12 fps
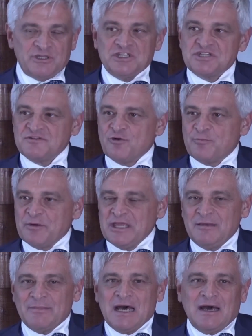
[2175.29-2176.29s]
to
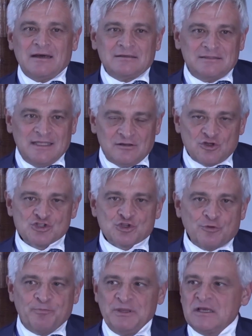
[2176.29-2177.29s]
accelerate the
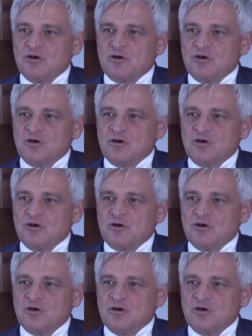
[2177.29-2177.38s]
development